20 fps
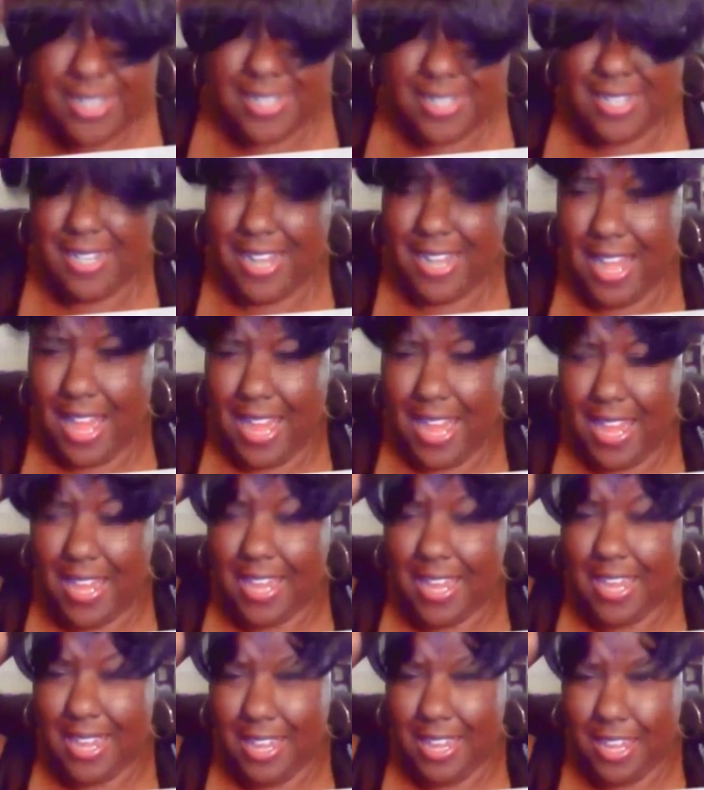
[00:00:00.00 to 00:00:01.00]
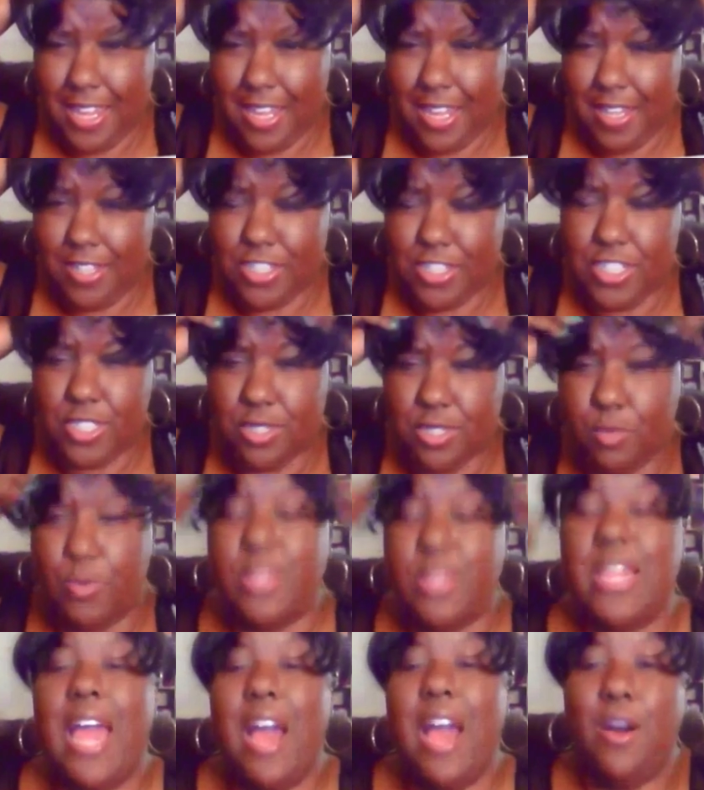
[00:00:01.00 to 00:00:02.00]
like just
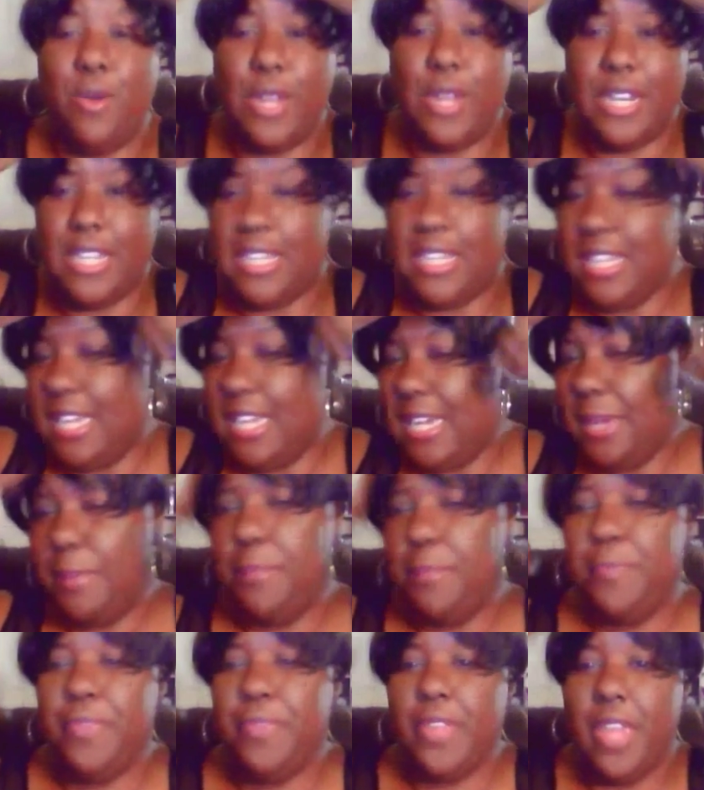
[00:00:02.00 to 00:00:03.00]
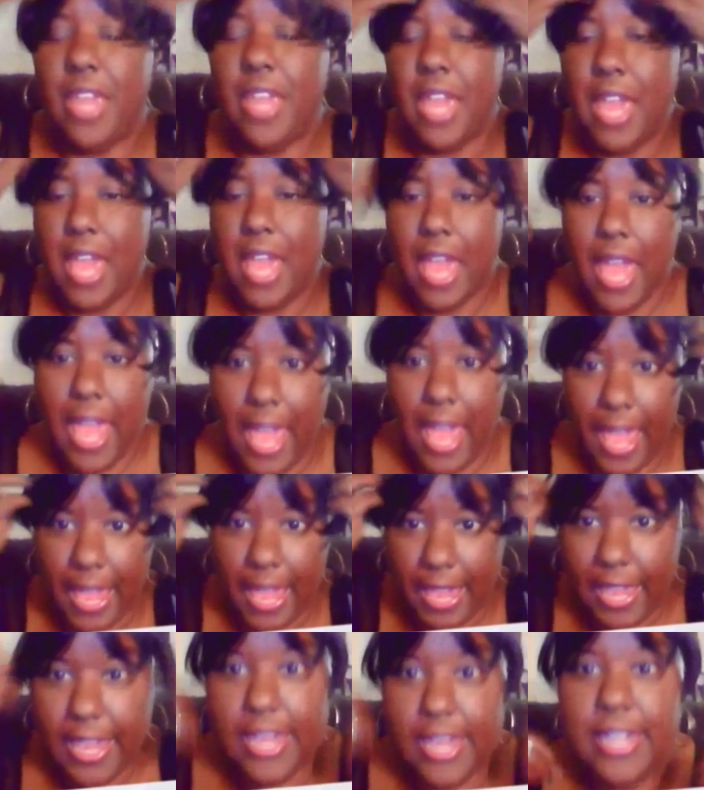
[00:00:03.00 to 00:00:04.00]
without anything
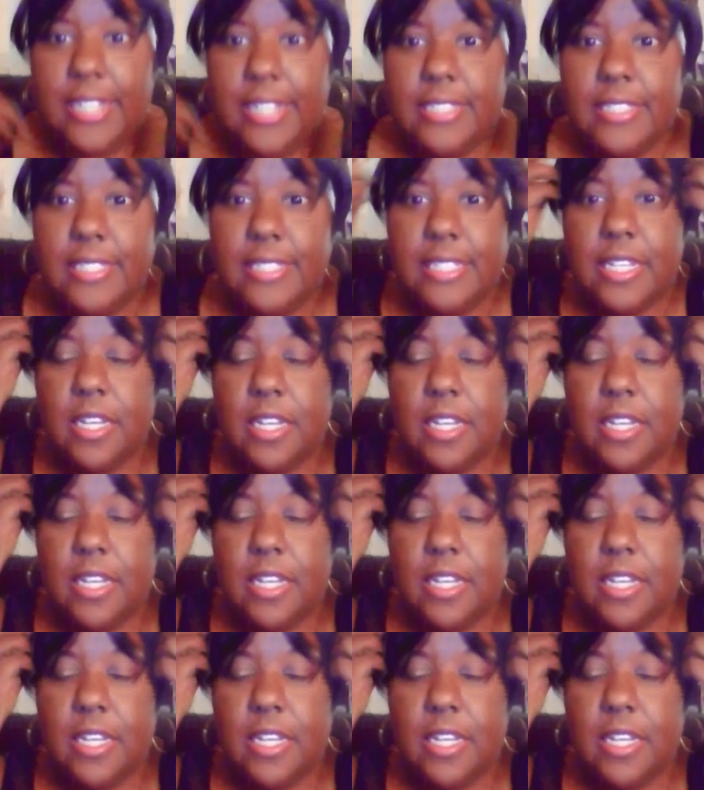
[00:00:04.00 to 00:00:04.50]
and